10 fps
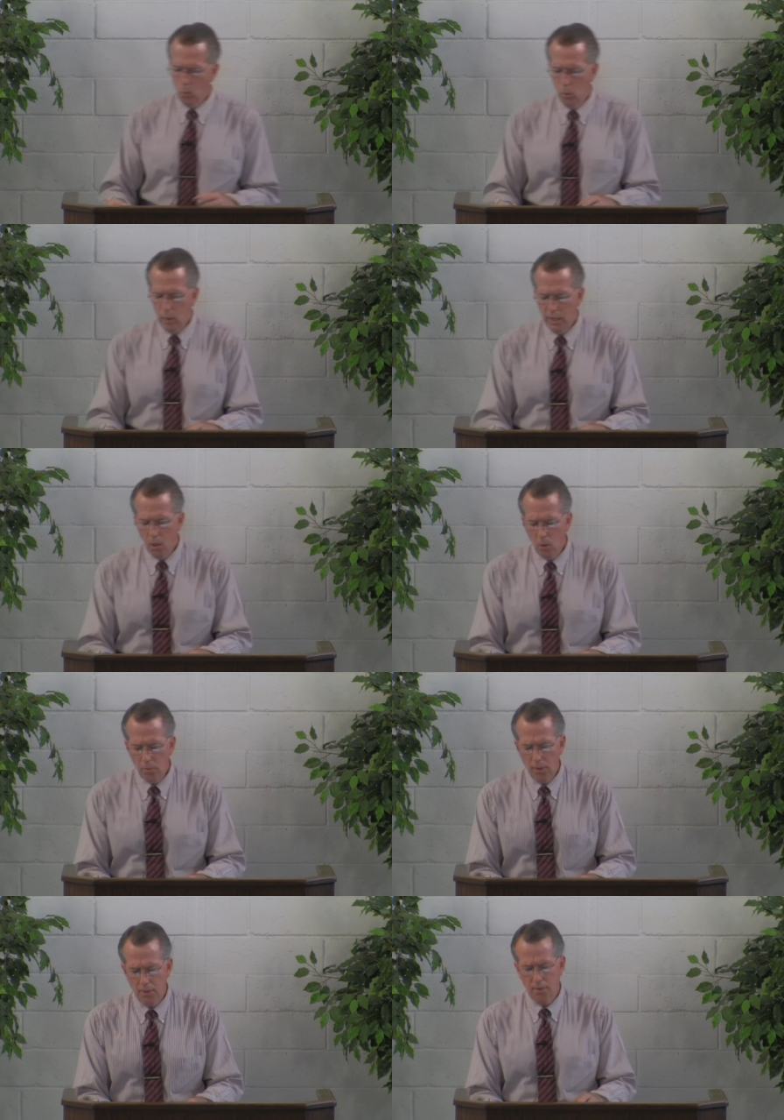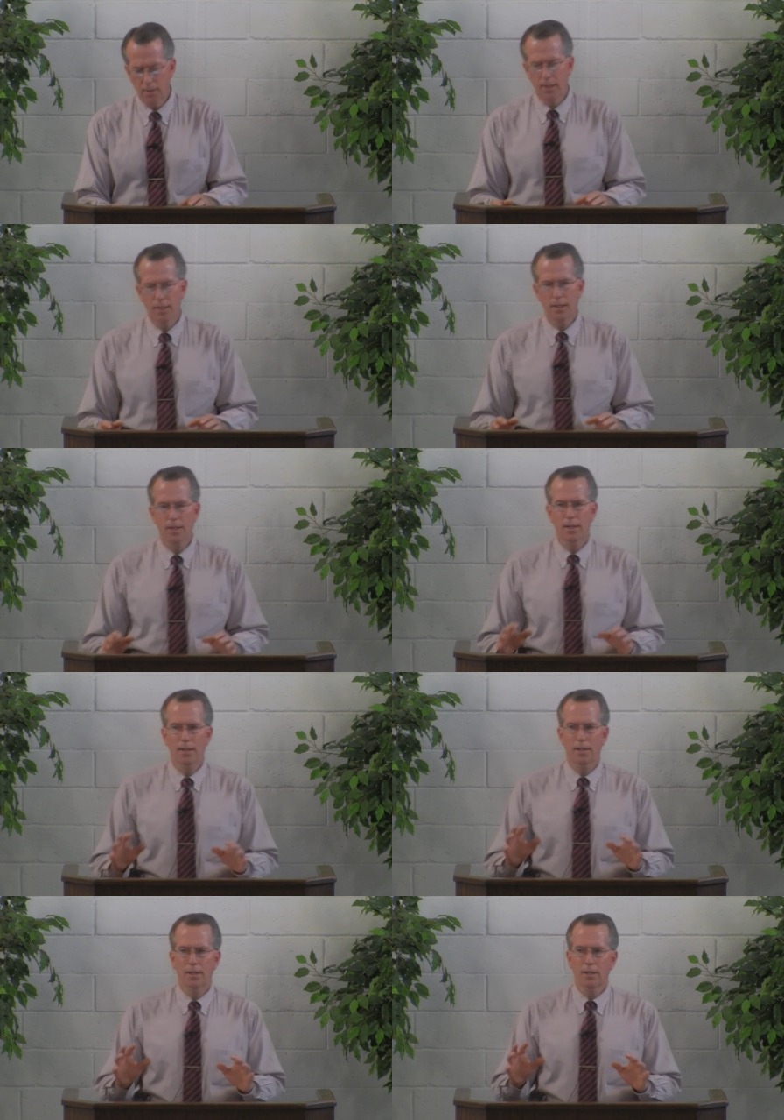we know that
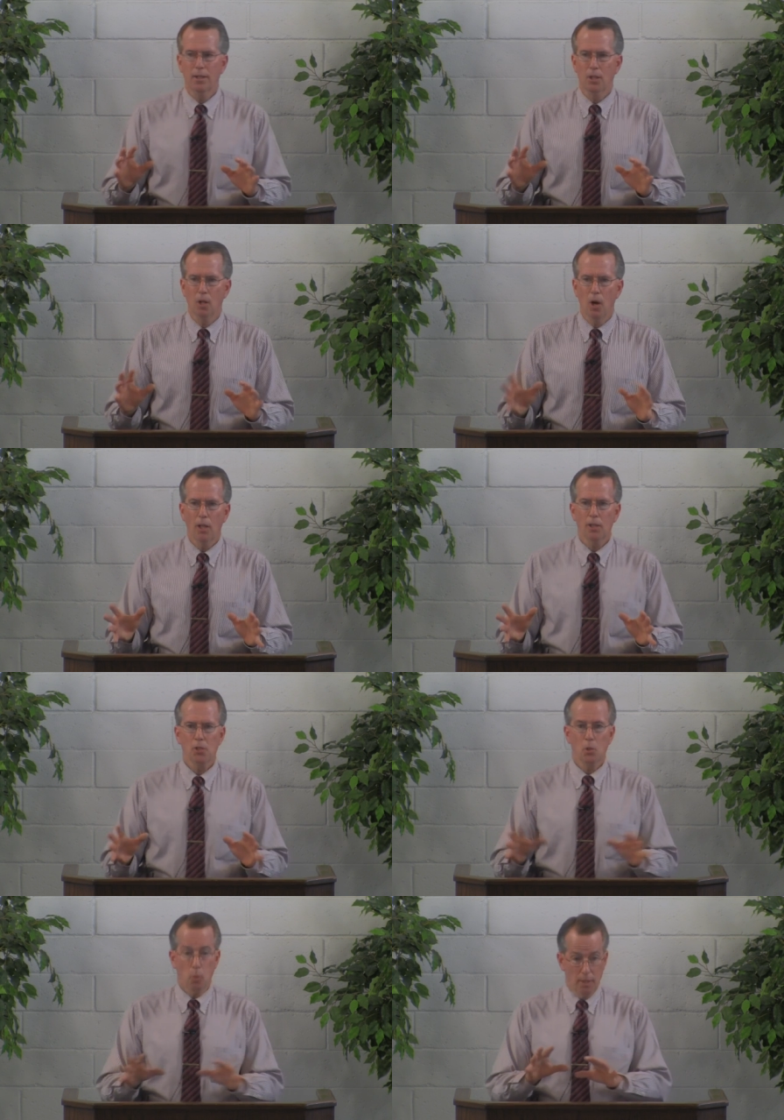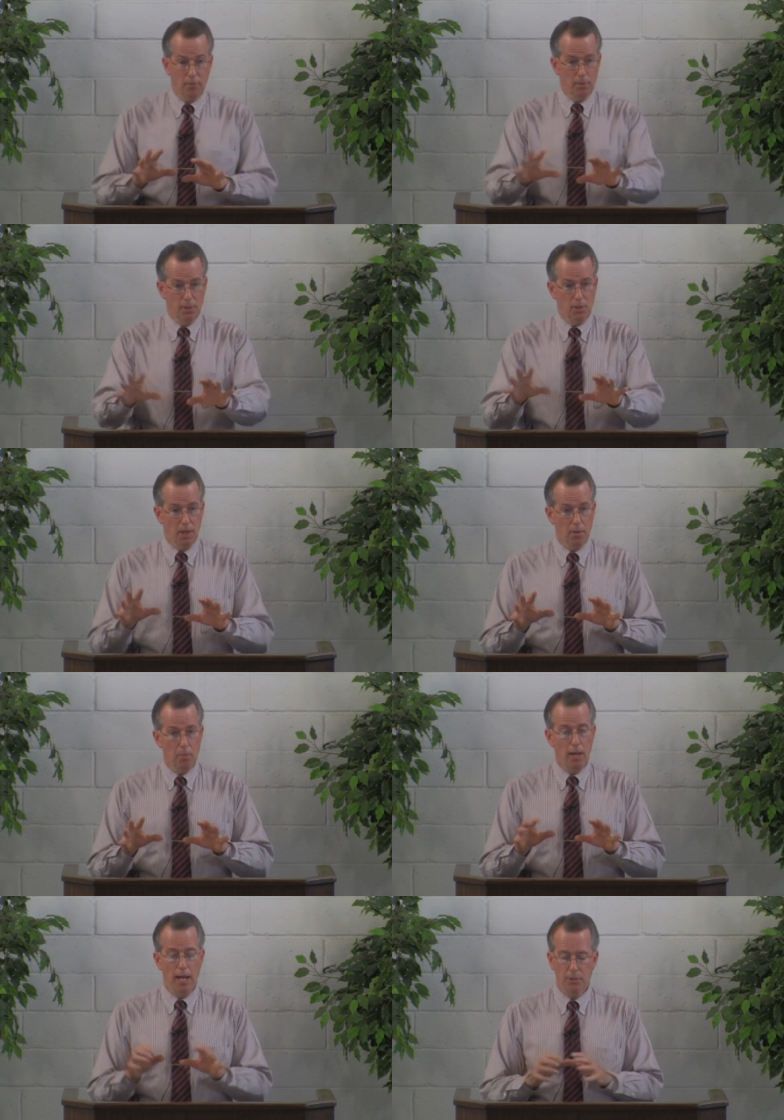God is the one from these other
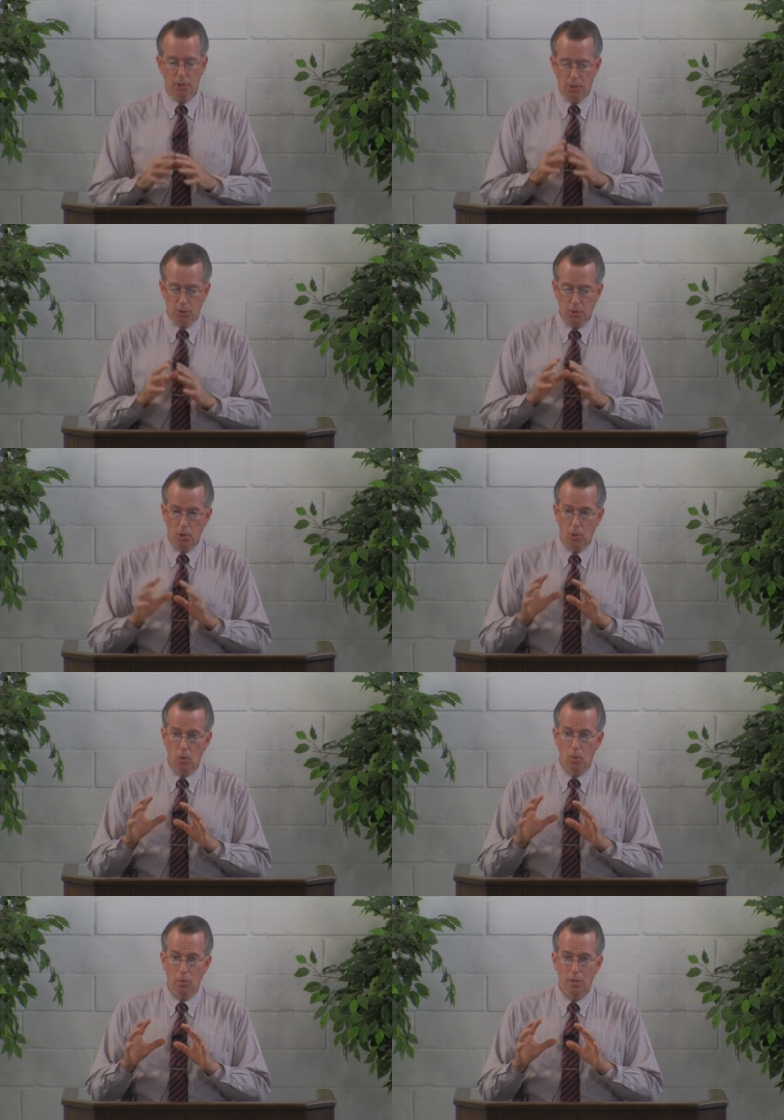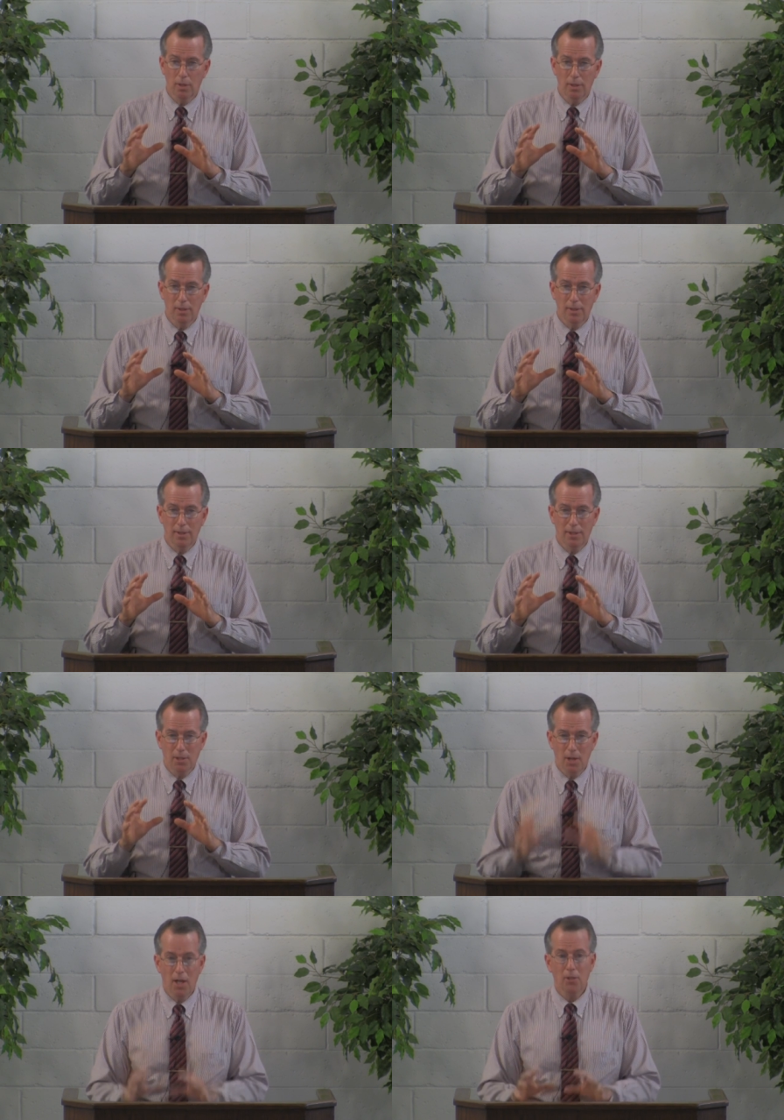passages who
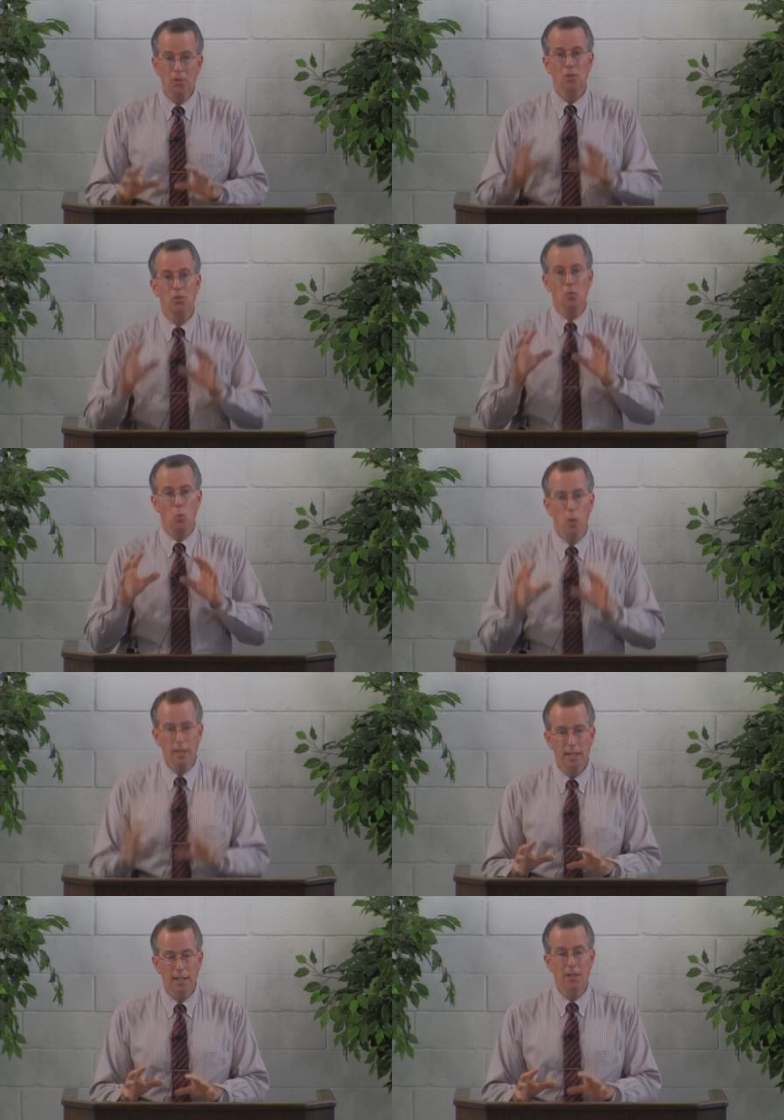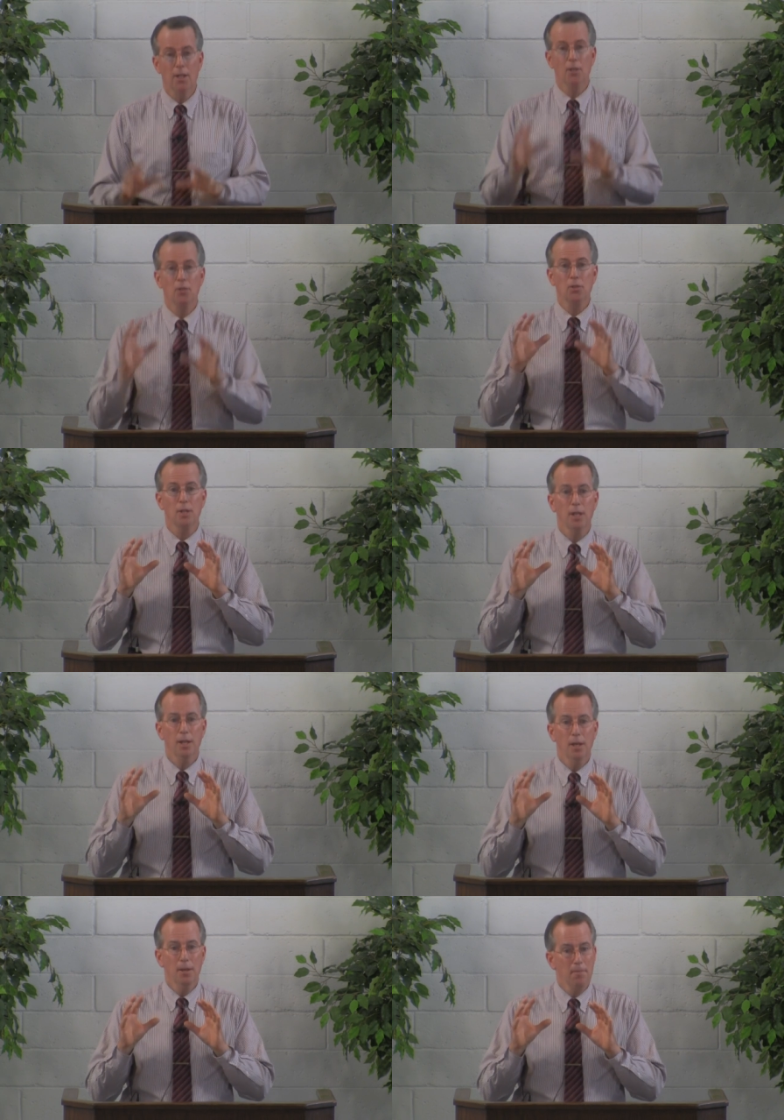does what he does
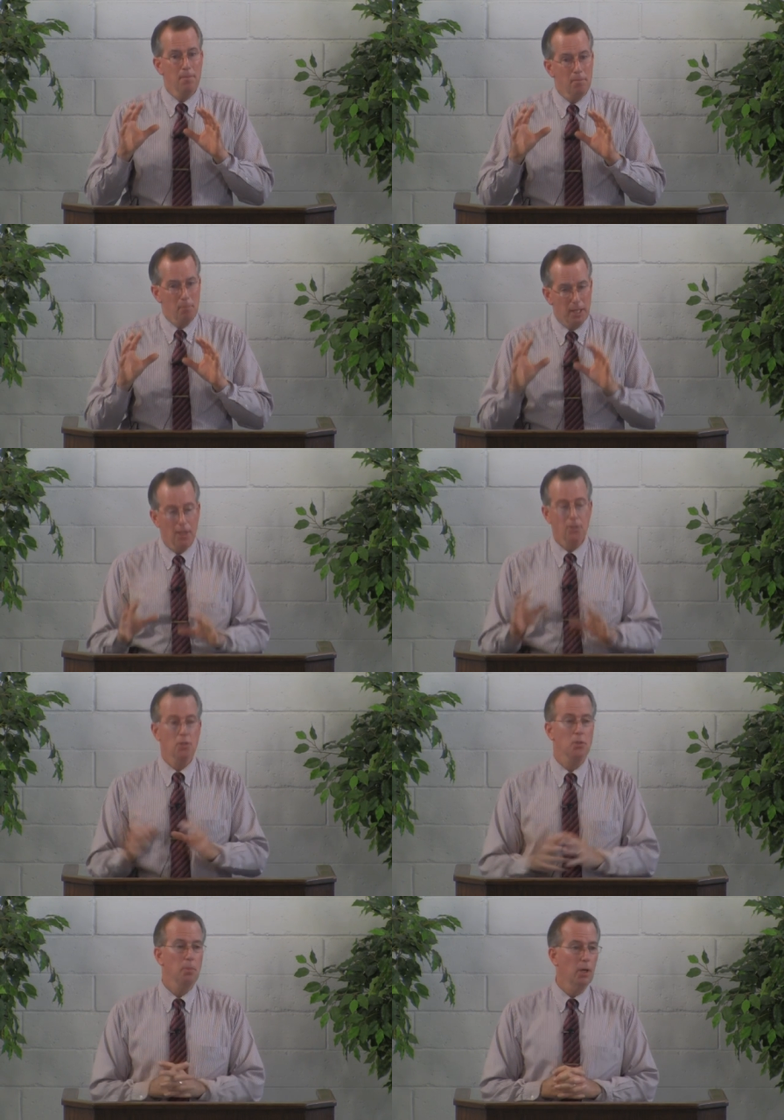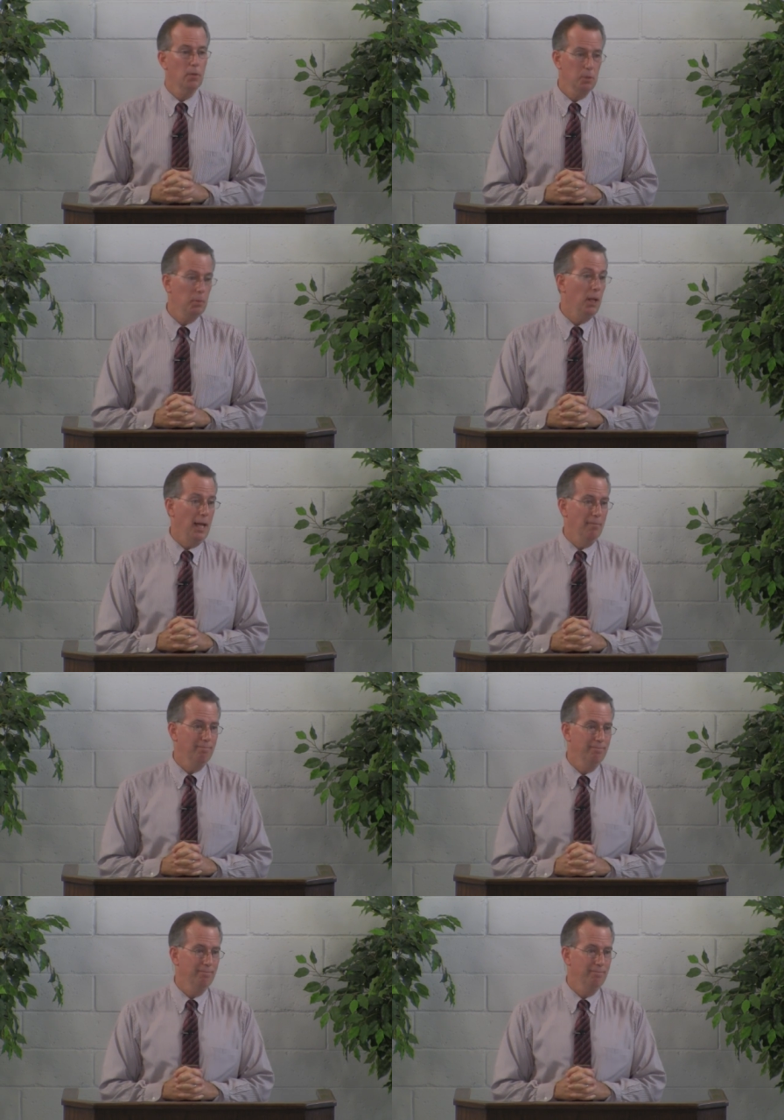because it's a part of his plan.